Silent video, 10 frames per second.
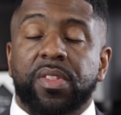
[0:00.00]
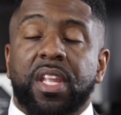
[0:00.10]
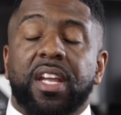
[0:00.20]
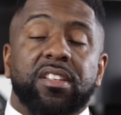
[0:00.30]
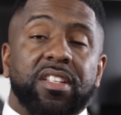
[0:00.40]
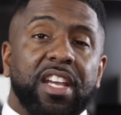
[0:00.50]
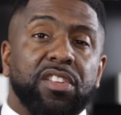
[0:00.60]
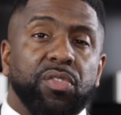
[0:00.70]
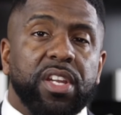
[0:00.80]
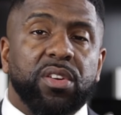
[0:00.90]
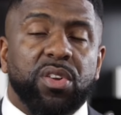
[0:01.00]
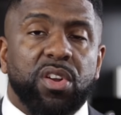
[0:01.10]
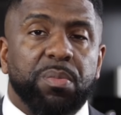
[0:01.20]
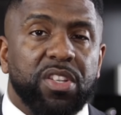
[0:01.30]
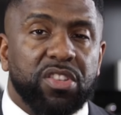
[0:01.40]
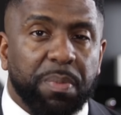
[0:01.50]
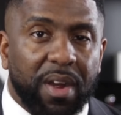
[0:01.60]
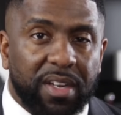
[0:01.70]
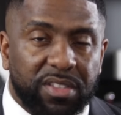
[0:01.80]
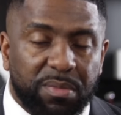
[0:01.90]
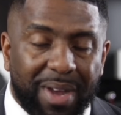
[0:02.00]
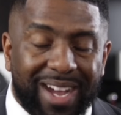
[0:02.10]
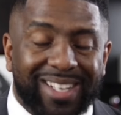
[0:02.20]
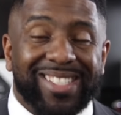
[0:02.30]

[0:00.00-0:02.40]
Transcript: And today's video is going to be sponsored by